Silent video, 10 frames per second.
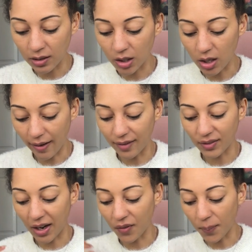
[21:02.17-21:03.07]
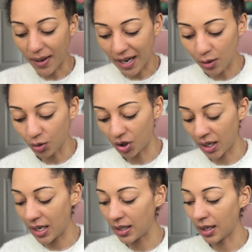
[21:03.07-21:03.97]
that you have to have a pale
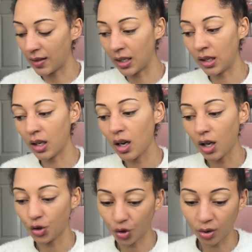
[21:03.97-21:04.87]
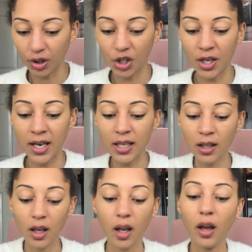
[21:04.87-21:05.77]
shade and then a, a stronger shade.
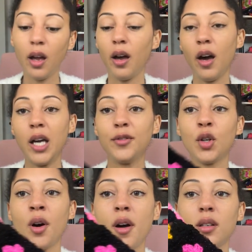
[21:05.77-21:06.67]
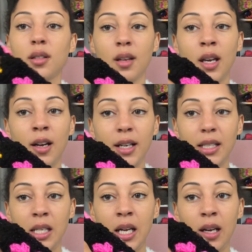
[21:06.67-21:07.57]
I've got a
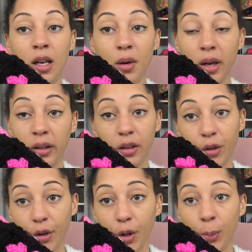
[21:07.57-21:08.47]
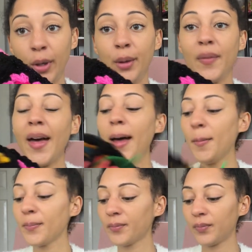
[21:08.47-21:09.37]
lighter yellow and then a darker blue there.
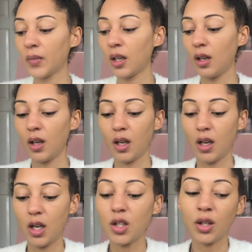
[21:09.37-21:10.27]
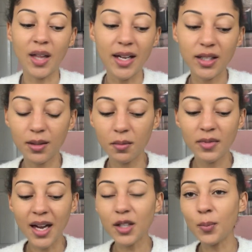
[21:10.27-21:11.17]
So that's
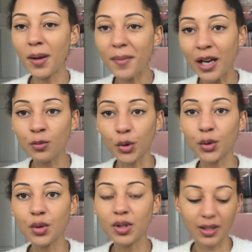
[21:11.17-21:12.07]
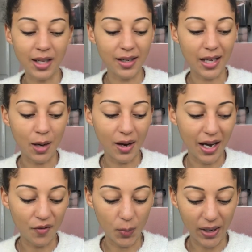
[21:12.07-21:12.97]
that's my main rules, and that's how I
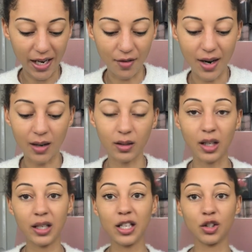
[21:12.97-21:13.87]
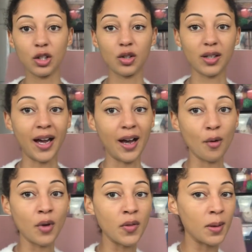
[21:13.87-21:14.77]
have a play around. I literally just
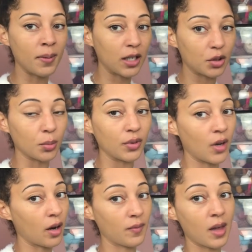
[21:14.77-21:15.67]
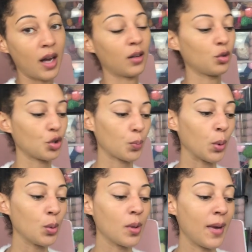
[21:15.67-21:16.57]
have the big tub of yarn there, and I'll just
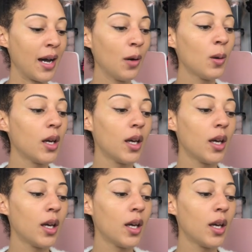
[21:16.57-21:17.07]
pull them out.